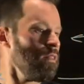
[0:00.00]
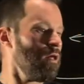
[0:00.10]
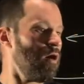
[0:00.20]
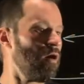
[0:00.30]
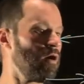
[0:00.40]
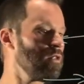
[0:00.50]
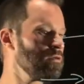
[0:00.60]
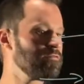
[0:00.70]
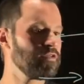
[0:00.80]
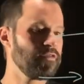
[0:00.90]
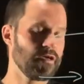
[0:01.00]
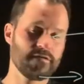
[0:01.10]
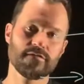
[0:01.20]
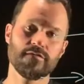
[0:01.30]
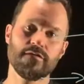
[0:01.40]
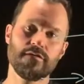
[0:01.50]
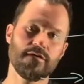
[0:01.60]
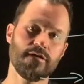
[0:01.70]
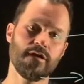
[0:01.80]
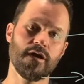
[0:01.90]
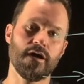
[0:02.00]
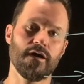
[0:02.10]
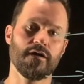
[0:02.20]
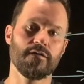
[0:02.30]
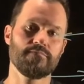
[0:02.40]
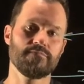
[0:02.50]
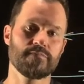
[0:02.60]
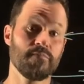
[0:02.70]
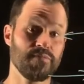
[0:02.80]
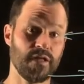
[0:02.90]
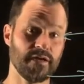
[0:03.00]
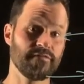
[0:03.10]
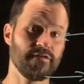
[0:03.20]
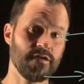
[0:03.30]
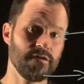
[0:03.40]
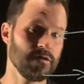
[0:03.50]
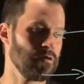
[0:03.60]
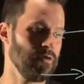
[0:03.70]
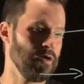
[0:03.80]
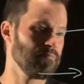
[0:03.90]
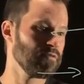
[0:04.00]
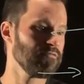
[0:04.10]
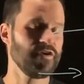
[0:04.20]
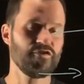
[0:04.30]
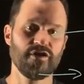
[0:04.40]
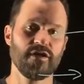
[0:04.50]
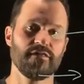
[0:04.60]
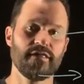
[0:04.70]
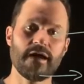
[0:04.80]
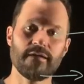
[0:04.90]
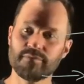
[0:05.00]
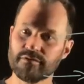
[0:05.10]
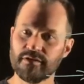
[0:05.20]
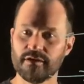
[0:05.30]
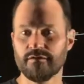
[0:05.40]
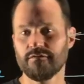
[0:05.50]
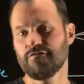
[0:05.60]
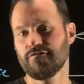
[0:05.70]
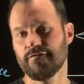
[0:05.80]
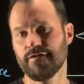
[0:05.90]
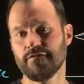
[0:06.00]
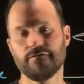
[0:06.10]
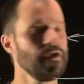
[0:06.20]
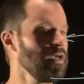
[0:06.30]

all of the technical complexity around provisioning that particular service